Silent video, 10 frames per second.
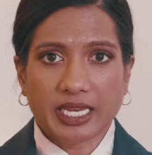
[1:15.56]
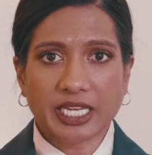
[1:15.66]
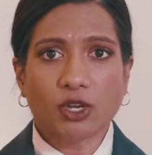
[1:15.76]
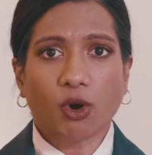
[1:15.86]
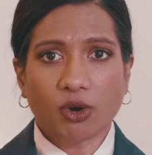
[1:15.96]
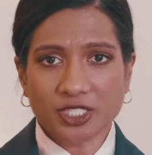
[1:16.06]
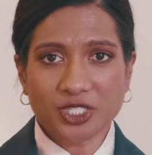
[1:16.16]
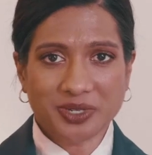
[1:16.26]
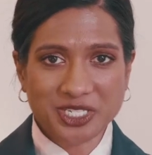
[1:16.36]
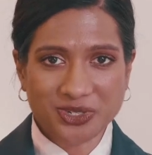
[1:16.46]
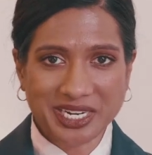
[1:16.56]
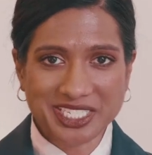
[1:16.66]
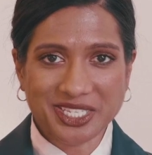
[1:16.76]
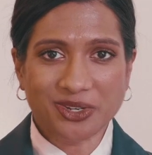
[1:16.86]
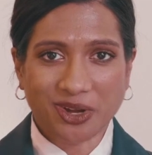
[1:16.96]
In order to entrench
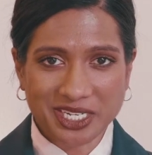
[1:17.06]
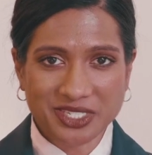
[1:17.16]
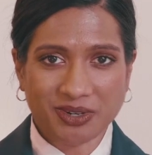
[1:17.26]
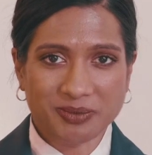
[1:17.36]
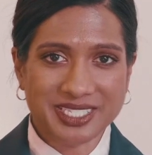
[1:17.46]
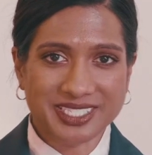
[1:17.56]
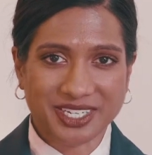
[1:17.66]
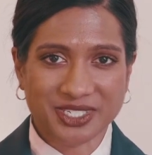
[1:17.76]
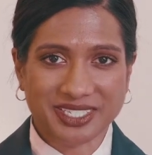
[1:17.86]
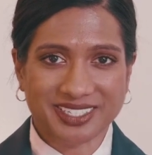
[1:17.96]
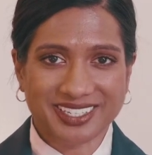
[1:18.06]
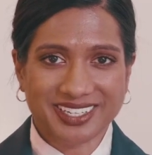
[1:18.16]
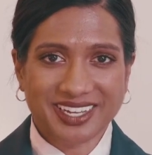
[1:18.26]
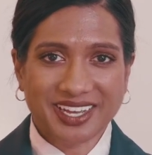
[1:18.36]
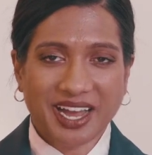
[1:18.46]
the knowledge from this section,
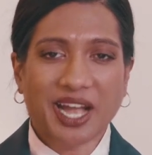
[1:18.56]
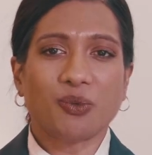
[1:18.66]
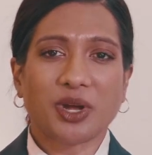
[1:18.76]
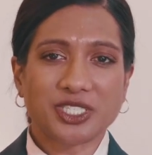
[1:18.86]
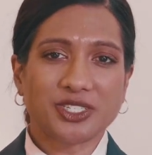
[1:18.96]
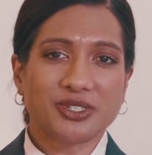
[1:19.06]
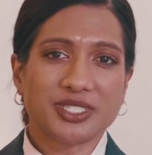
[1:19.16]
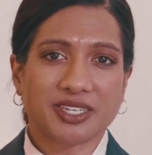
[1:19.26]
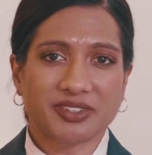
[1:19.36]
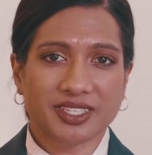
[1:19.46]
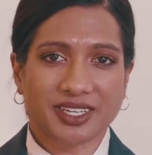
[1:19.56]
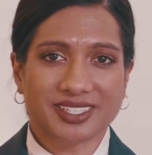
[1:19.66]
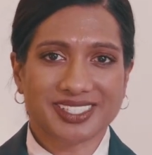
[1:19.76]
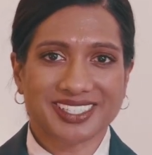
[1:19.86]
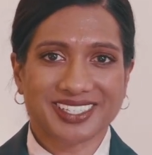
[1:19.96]
I want you to do 7
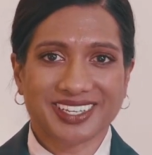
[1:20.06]
things.